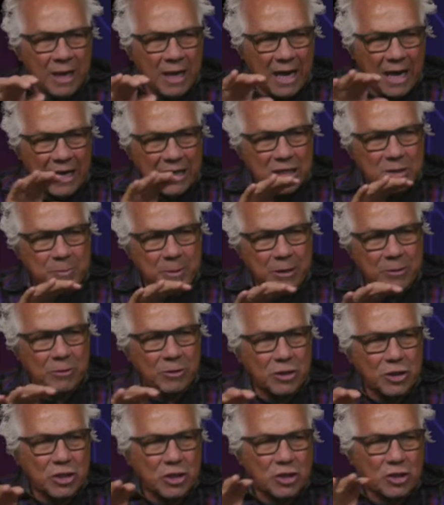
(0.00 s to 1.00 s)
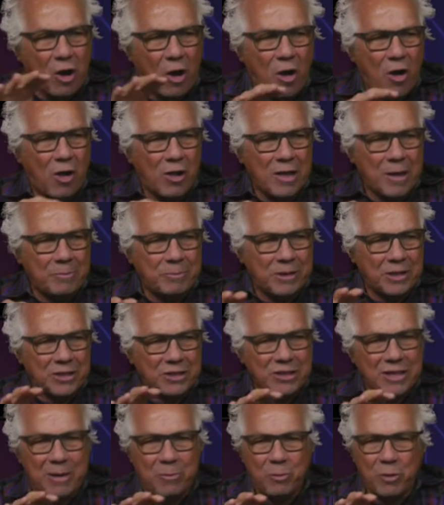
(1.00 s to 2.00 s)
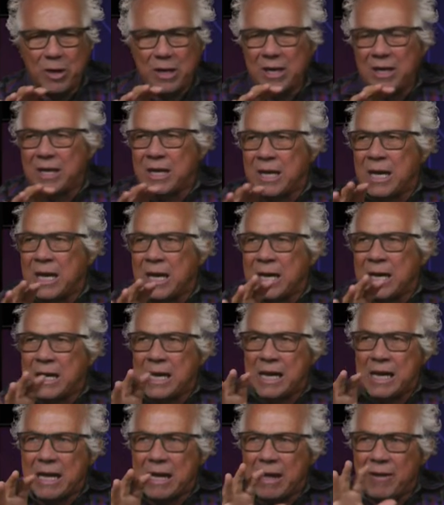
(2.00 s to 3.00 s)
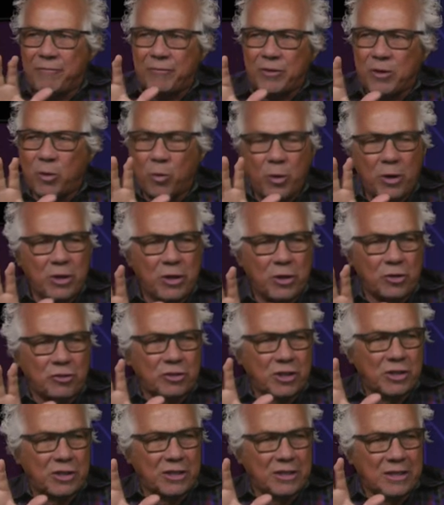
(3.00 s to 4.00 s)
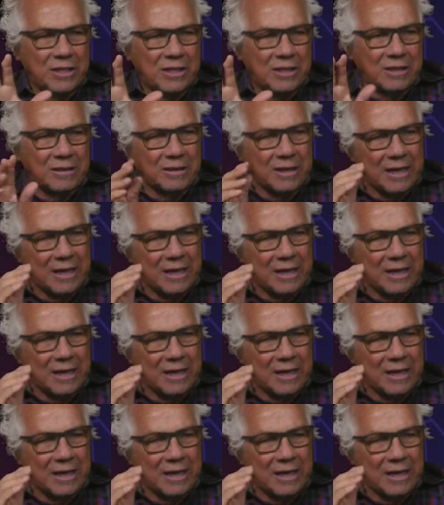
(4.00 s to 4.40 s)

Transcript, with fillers: I expect we're going to stall up there somewhere for the window dressing deal.